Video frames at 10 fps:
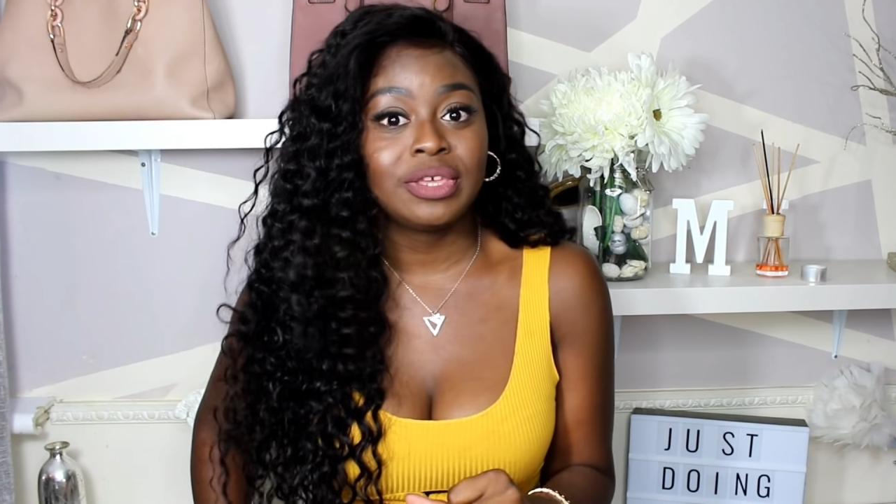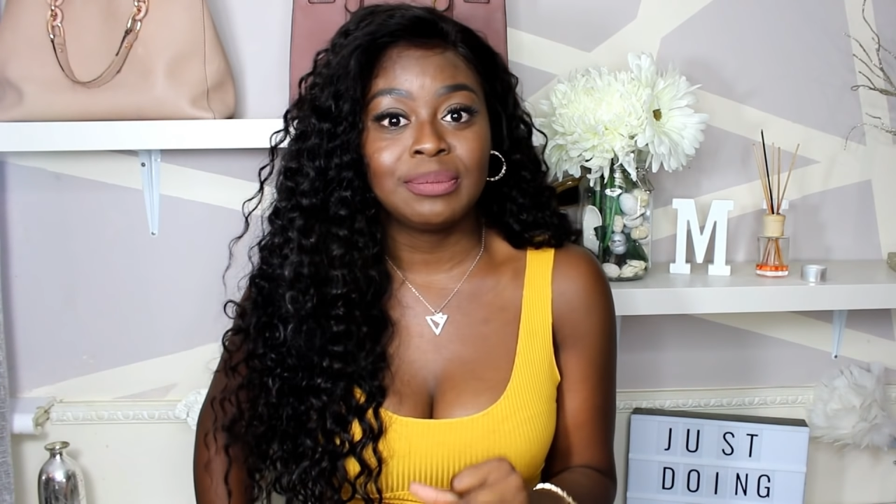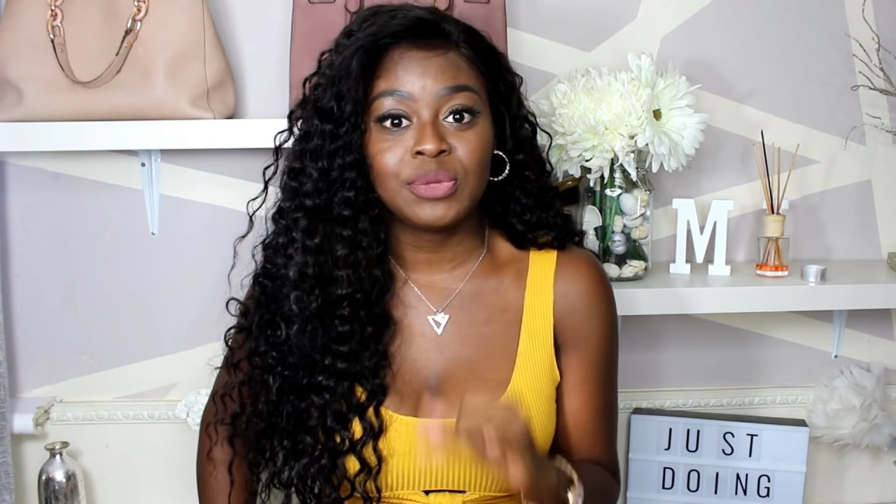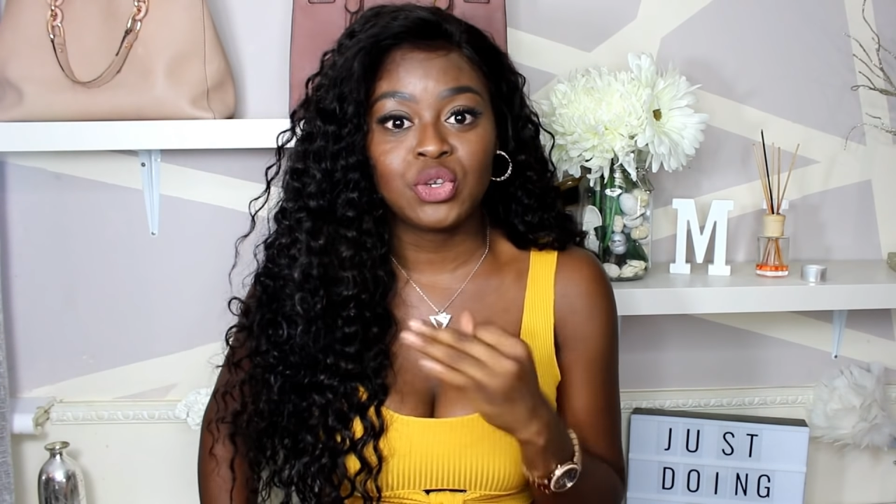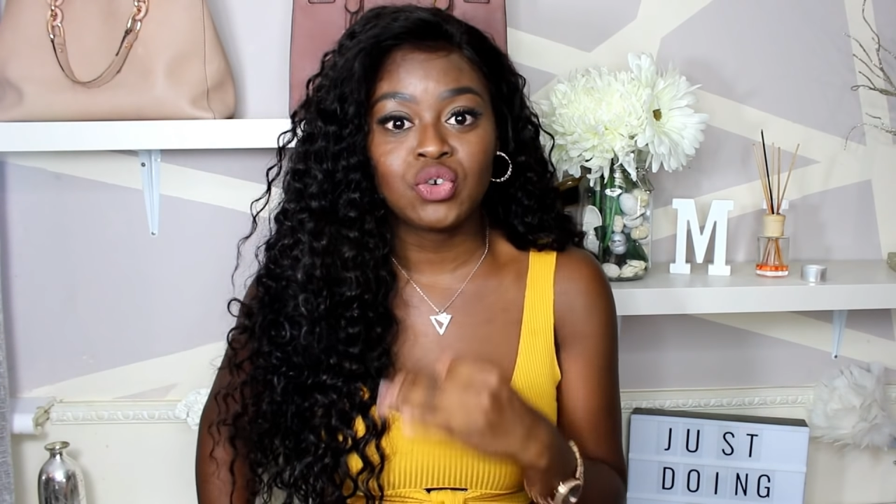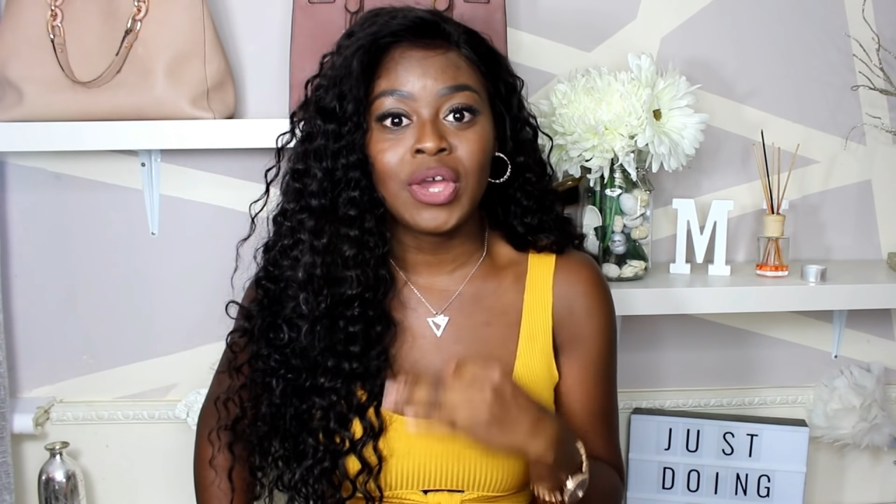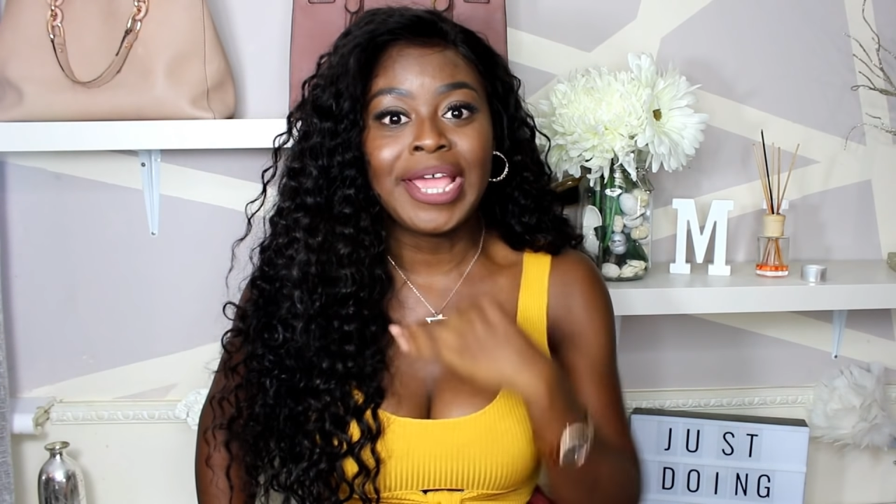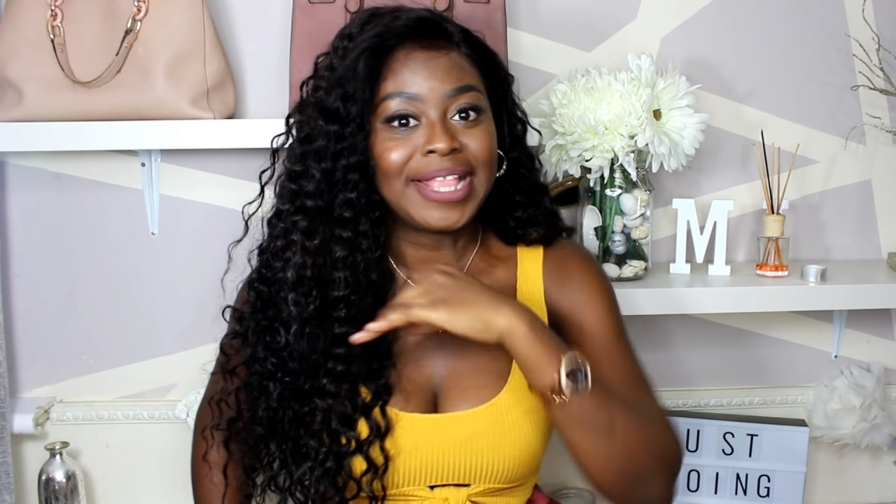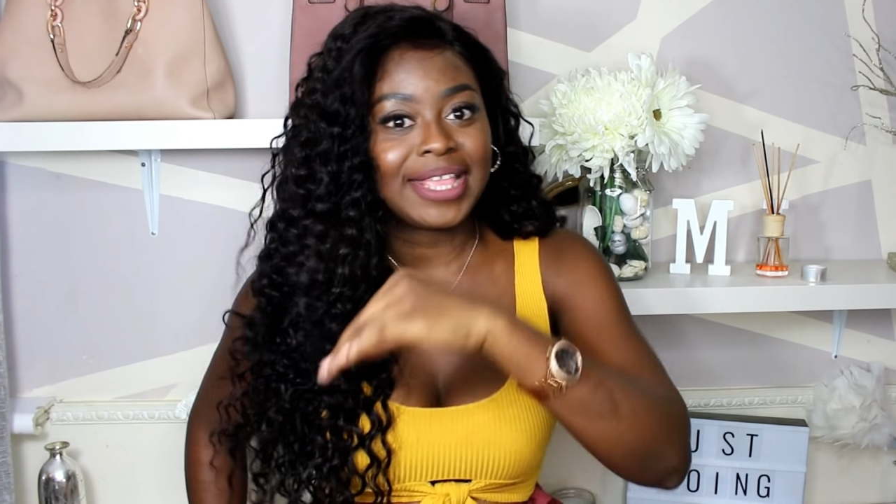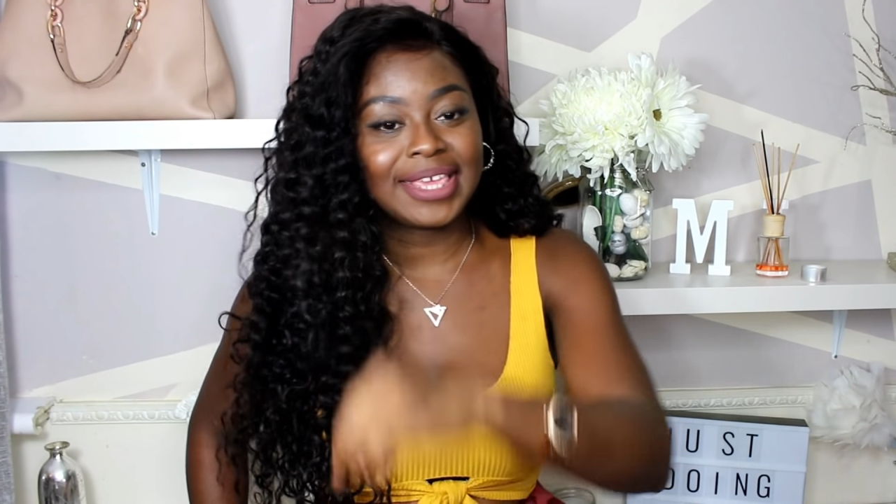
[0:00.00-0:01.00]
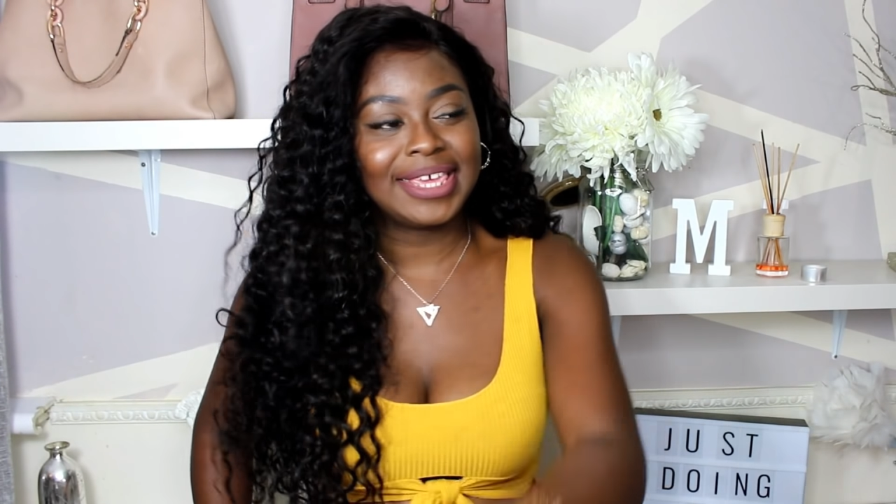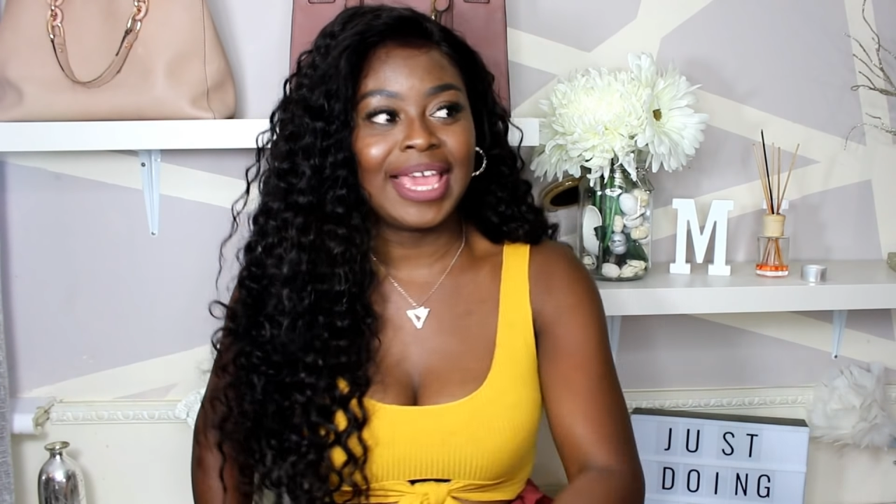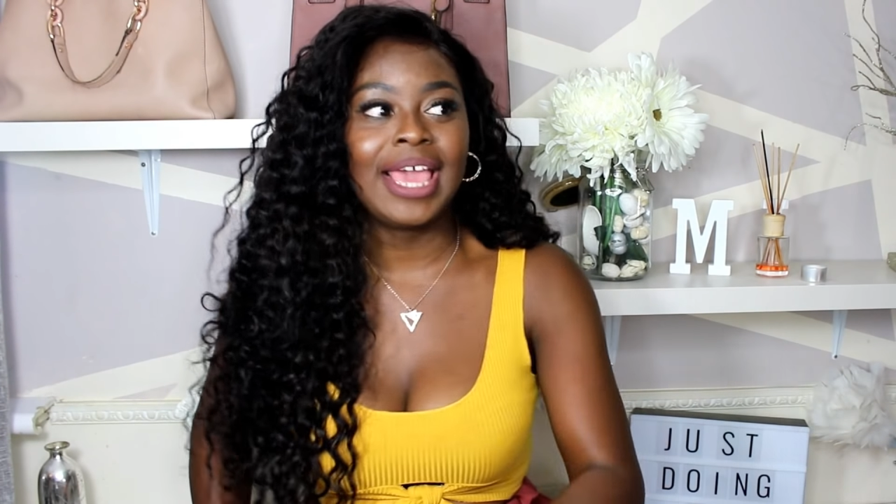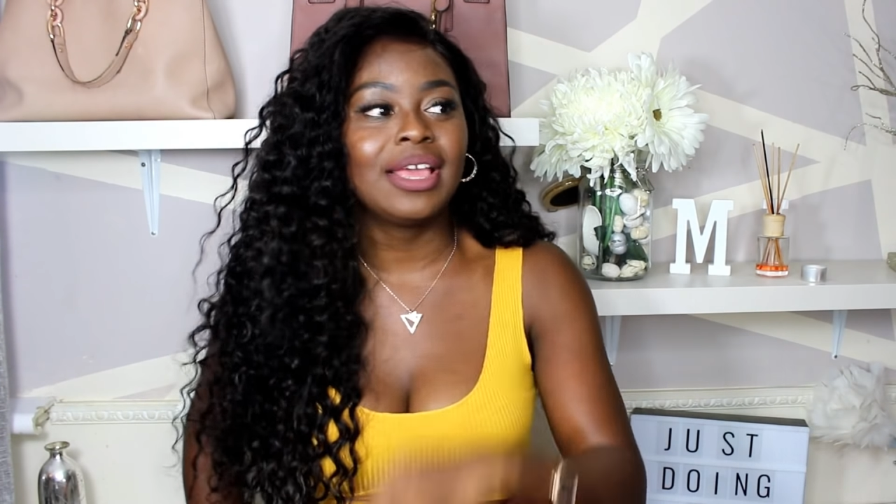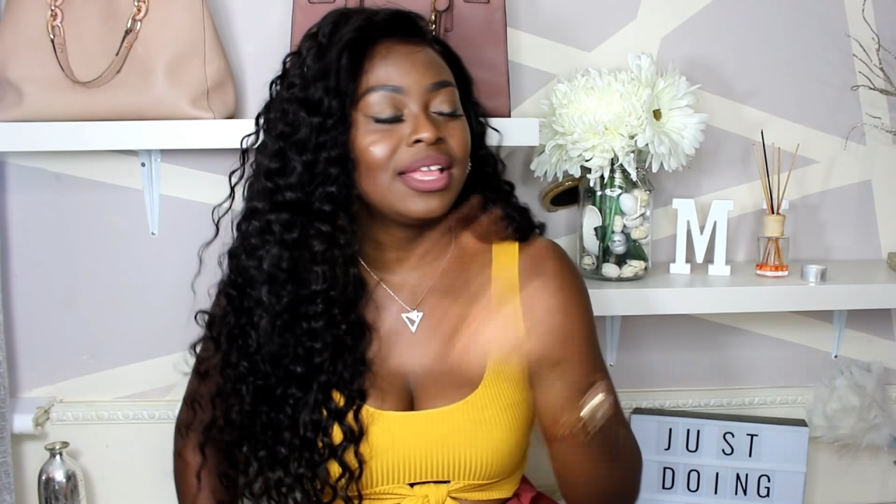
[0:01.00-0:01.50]
him to try and
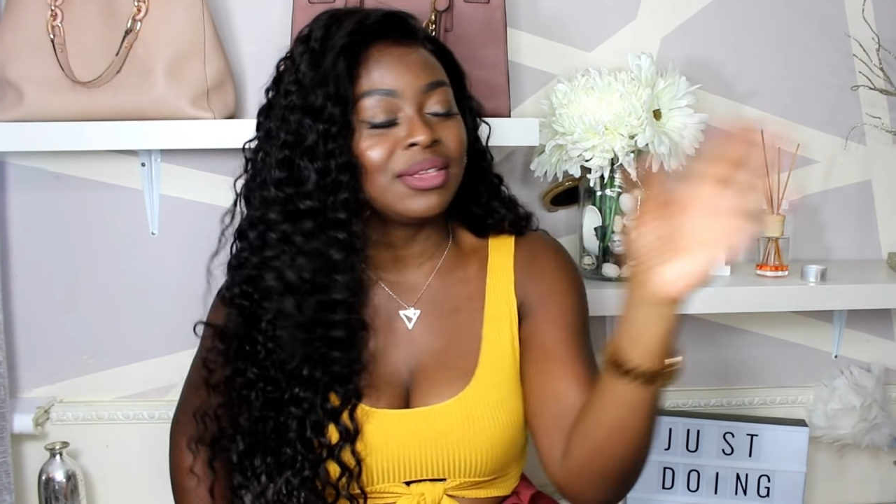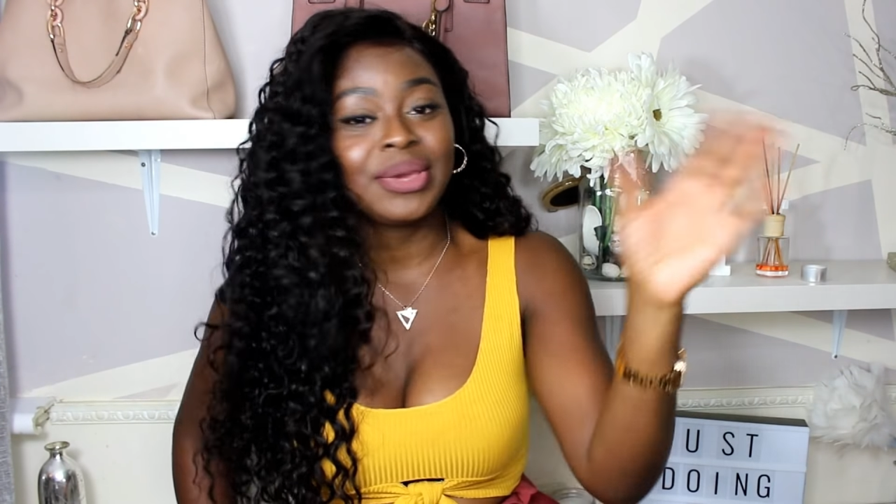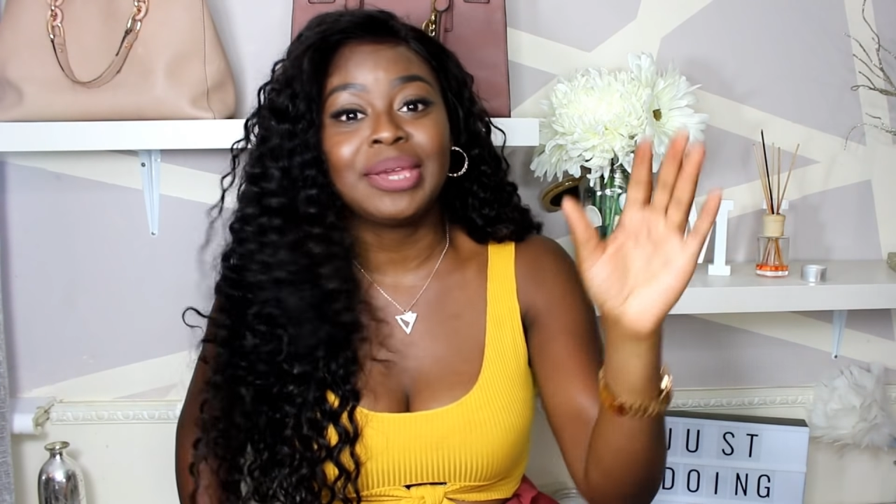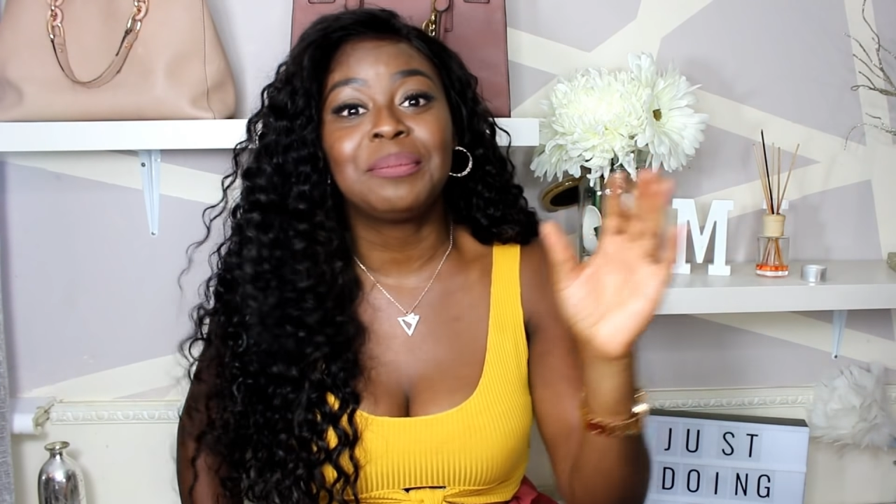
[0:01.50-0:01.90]
get, anyway,